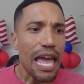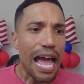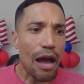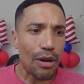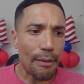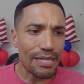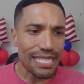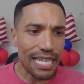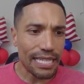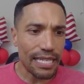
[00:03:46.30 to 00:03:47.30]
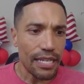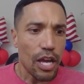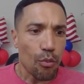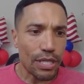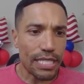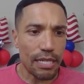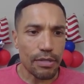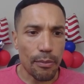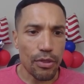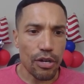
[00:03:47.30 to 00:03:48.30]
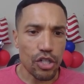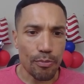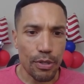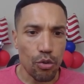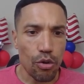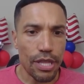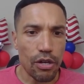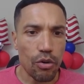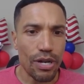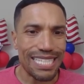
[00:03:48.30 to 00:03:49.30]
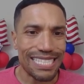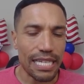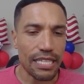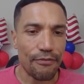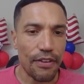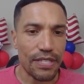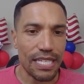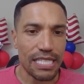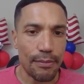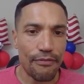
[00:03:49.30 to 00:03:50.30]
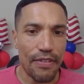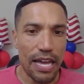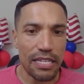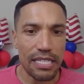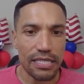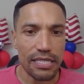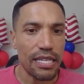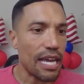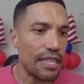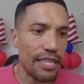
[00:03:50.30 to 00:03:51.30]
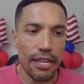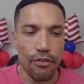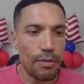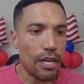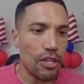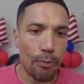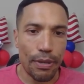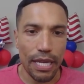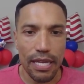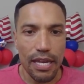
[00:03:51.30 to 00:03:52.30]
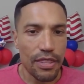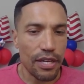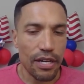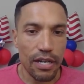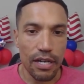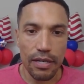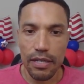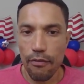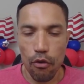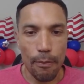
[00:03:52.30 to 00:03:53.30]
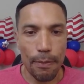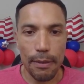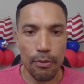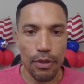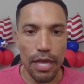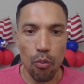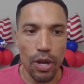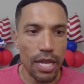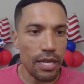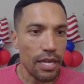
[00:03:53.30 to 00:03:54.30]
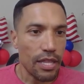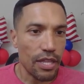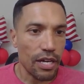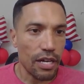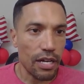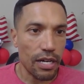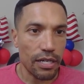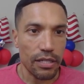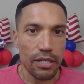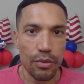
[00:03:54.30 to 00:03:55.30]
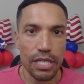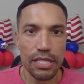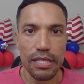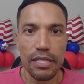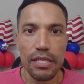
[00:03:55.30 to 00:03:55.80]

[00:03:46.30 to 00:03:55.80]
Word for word: How will I be selected? We teamed up with Entrepreneur. They'll go ahead and select the 15 semifinalists. And then from there, they'll pick the four people that win the, what is it?